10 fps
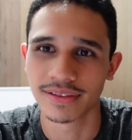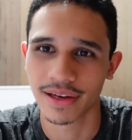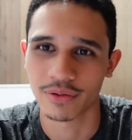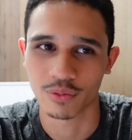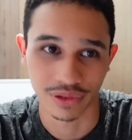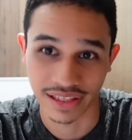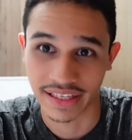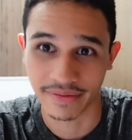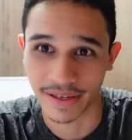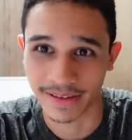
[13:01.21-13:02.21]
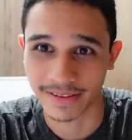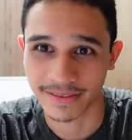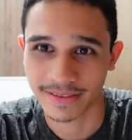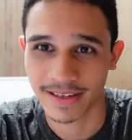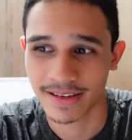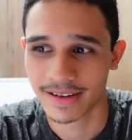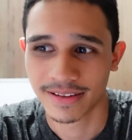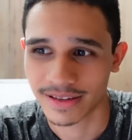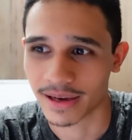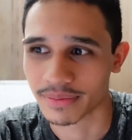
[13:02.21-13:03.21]
and relieving
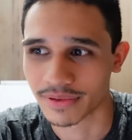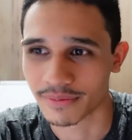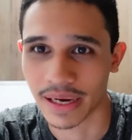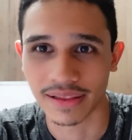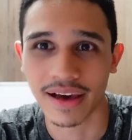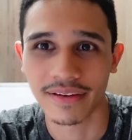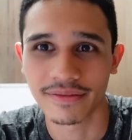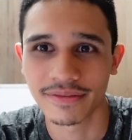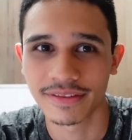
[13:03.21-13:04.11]
times of my life.